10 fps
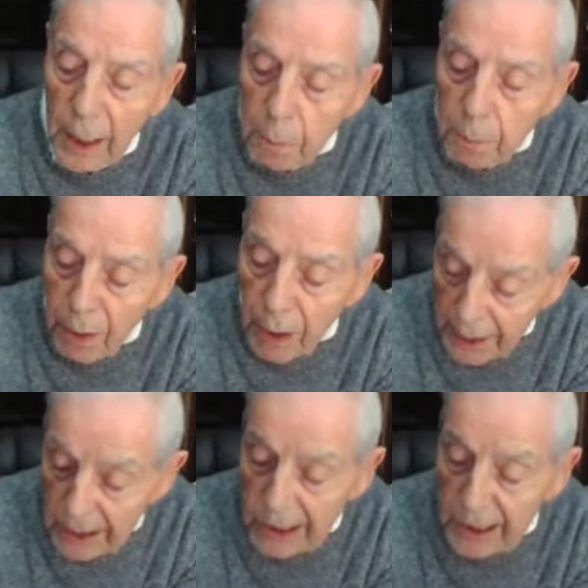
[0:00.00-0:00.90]
It
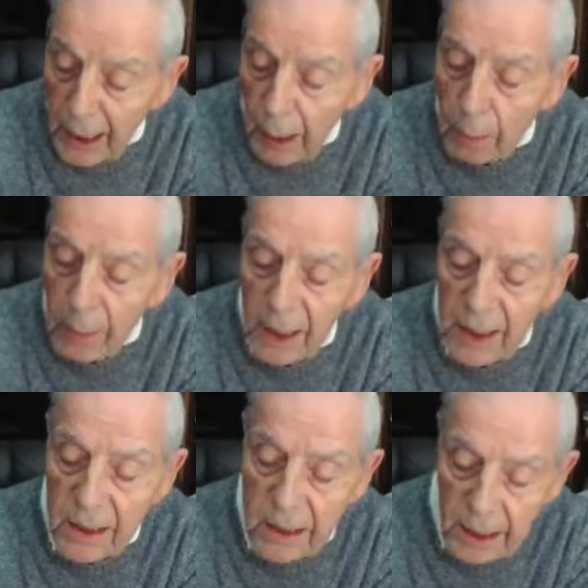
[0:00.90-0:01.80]
pleased them
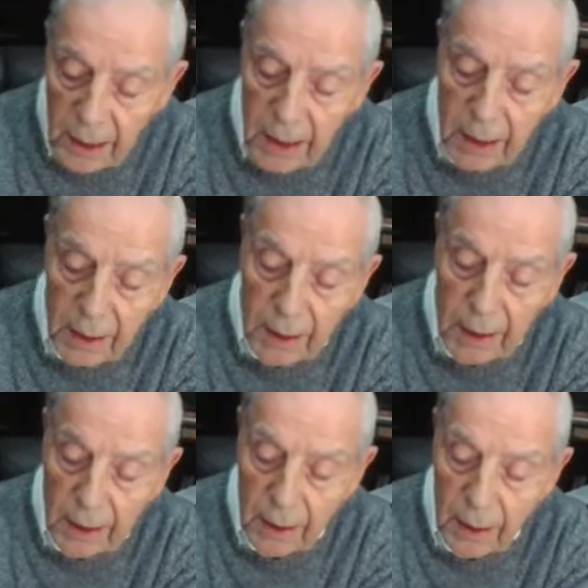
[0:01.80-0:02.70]

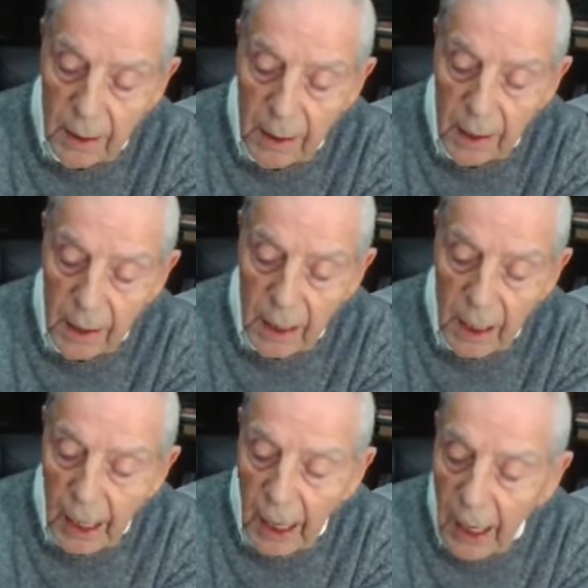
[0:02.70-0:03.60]
indeed,
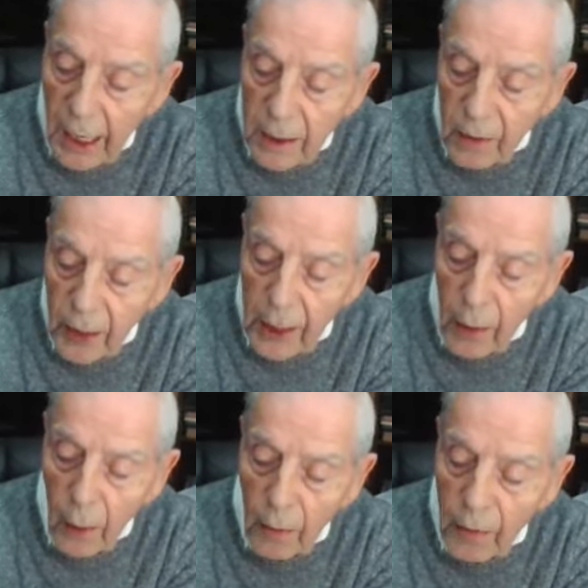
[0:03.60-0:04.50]
and
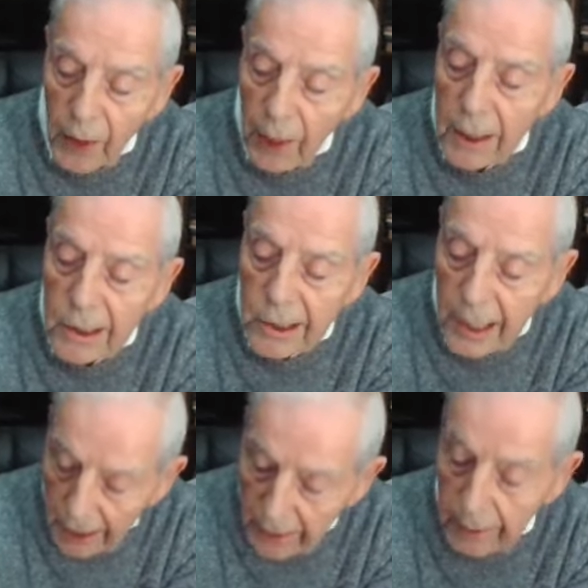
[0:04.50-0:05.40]
they are their
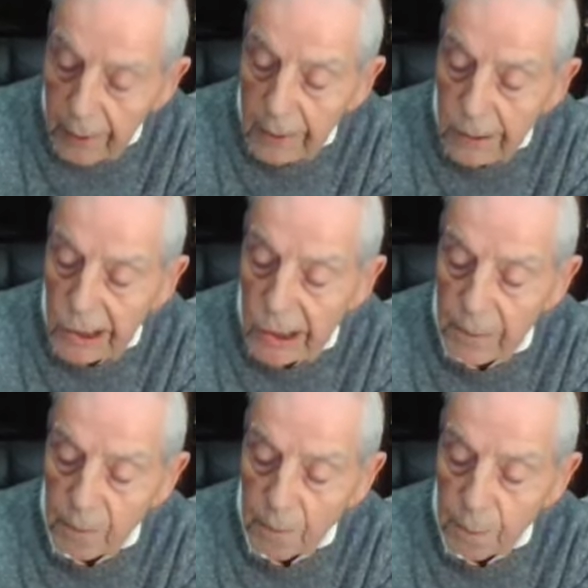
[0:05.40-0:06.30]

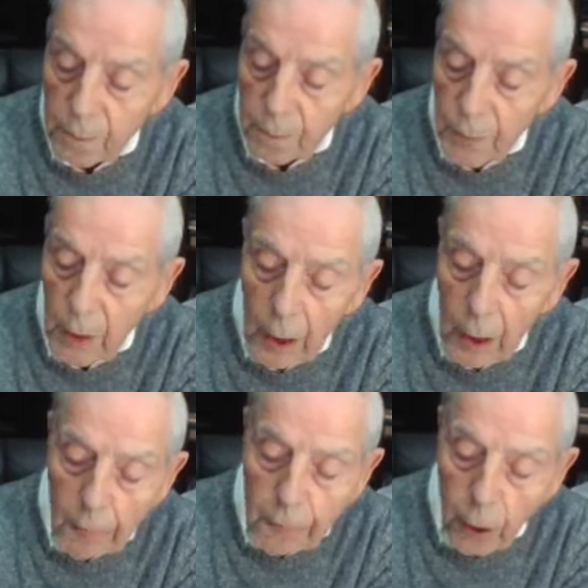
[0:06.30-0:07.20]
debtors.
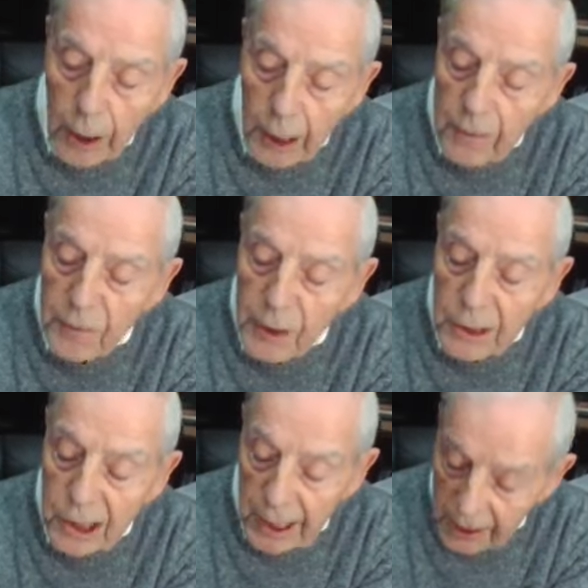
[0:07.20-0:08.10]
For if
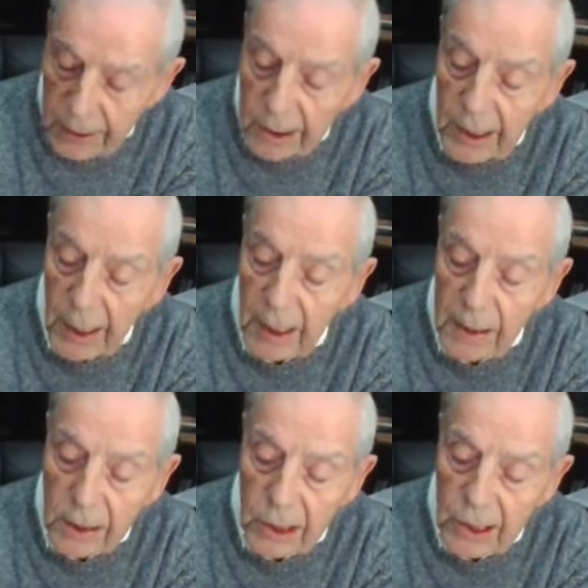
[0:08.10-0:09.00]
the
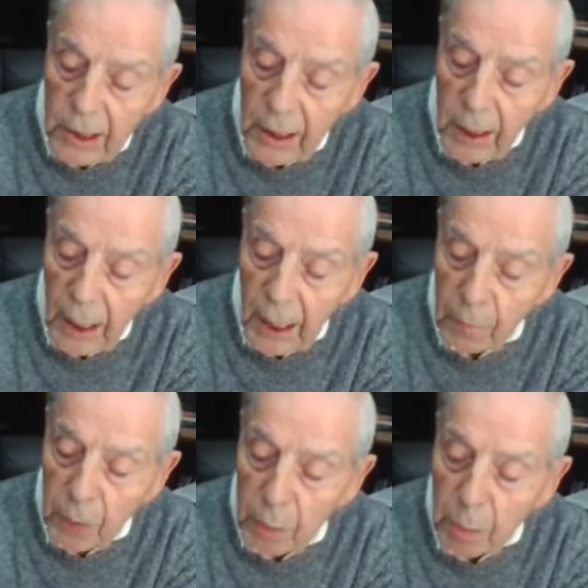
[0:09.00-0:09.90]
Gentiles
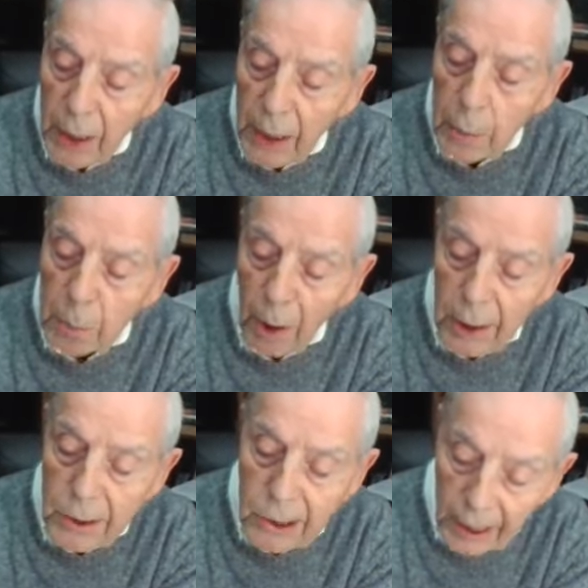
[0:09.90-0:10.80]
have been made
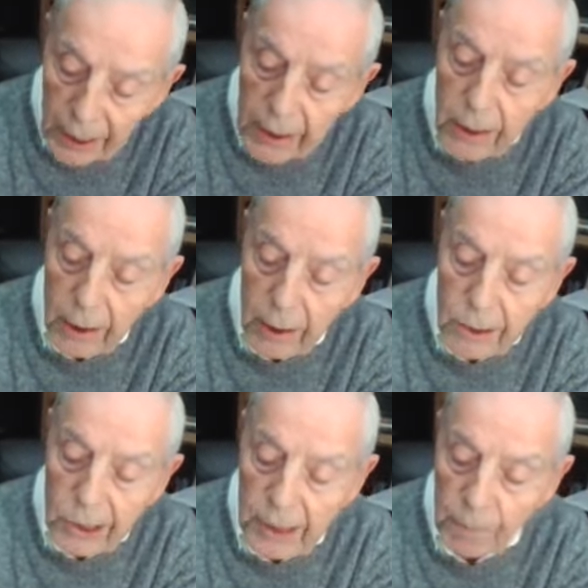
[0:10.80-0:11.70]

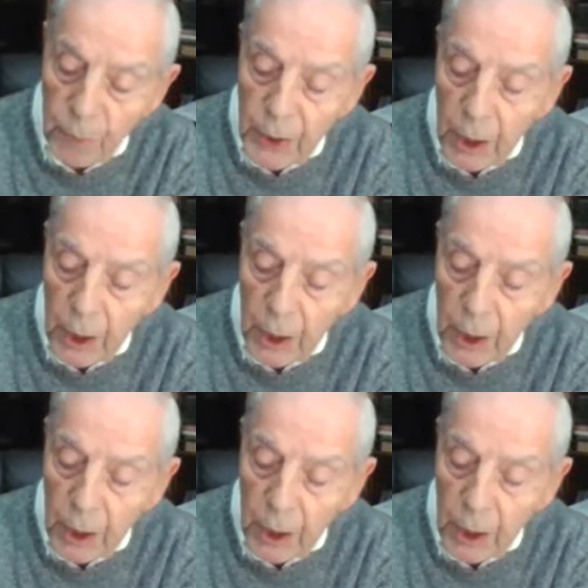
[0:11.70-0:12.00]
partakers